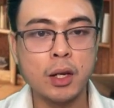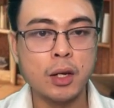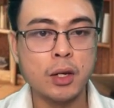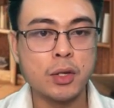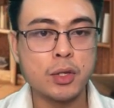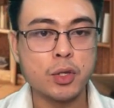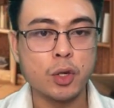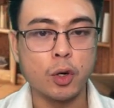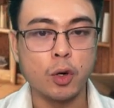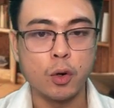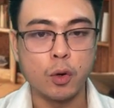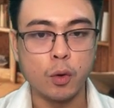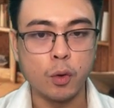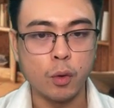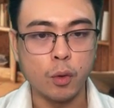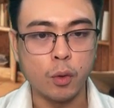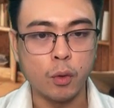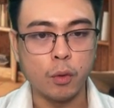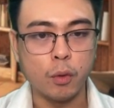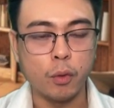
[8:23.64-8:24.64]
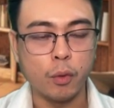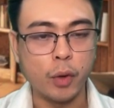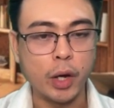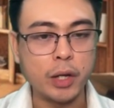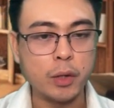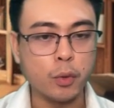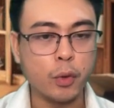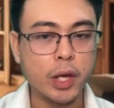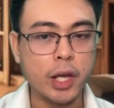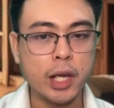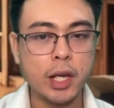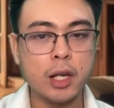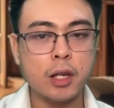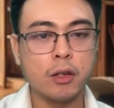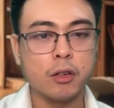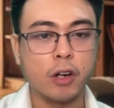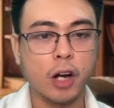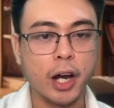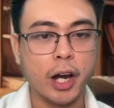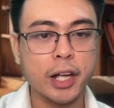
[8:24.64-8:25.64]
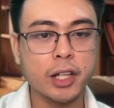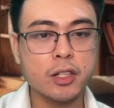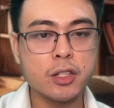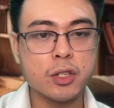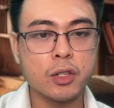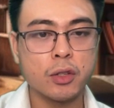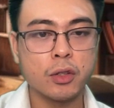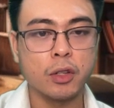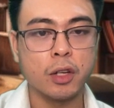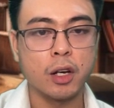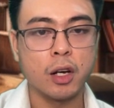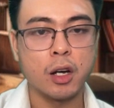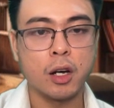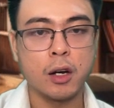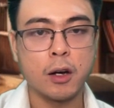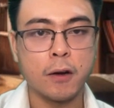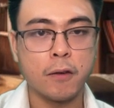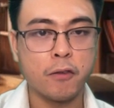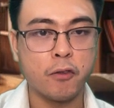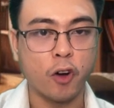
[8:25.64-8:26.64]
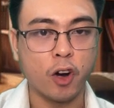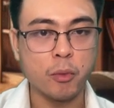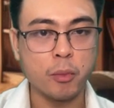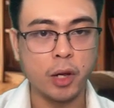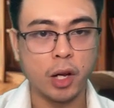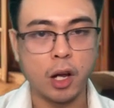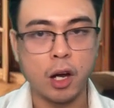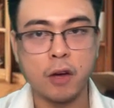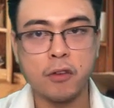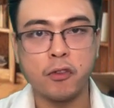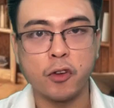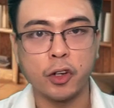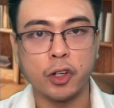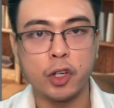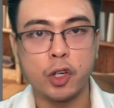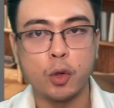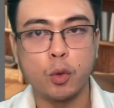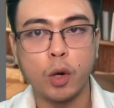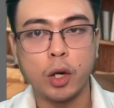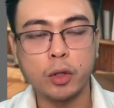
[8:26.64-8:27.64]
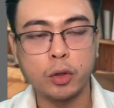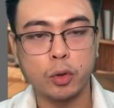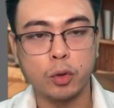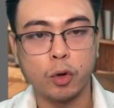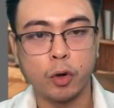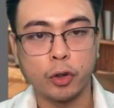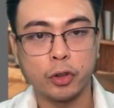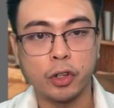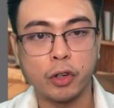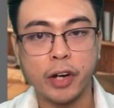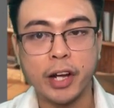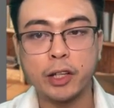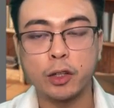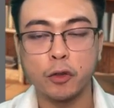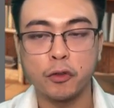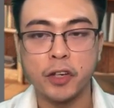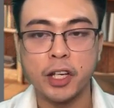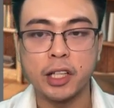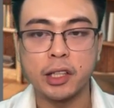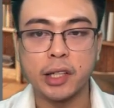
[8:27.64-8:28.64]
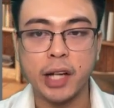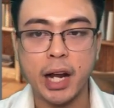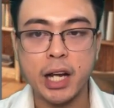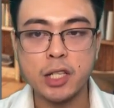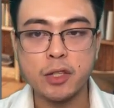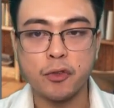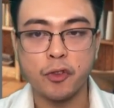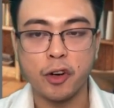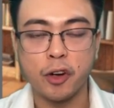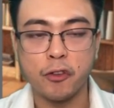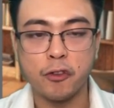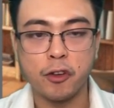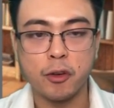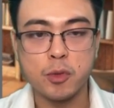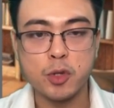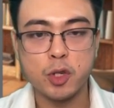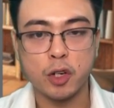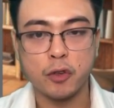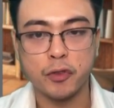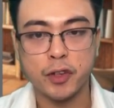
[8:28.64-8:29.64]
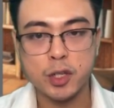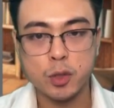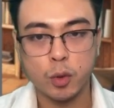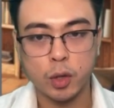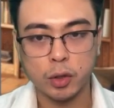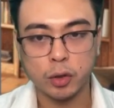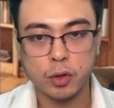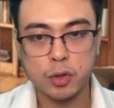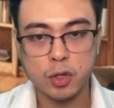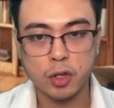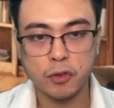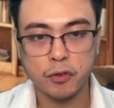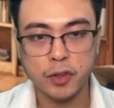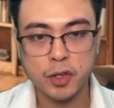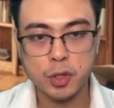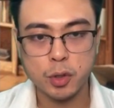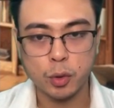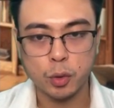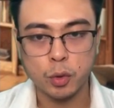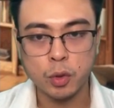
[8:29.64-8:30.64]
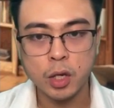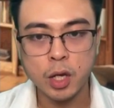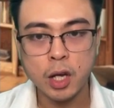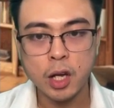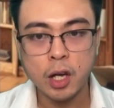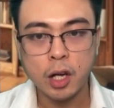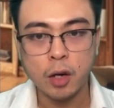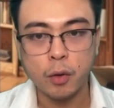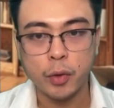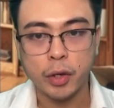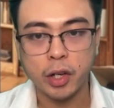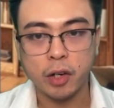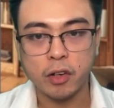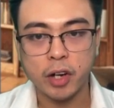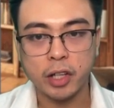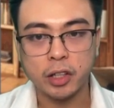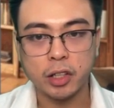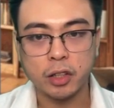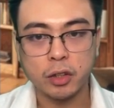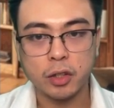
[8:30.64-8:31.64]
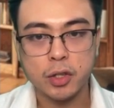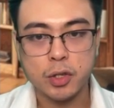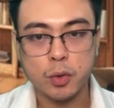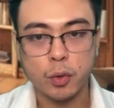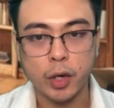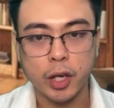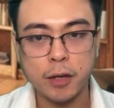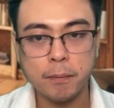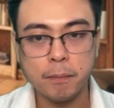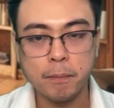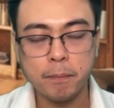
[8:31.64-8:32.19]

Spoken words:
So when we write the formula for Q12 or the rate of heat transfer from surface 1 to surface 2, we can write it this way.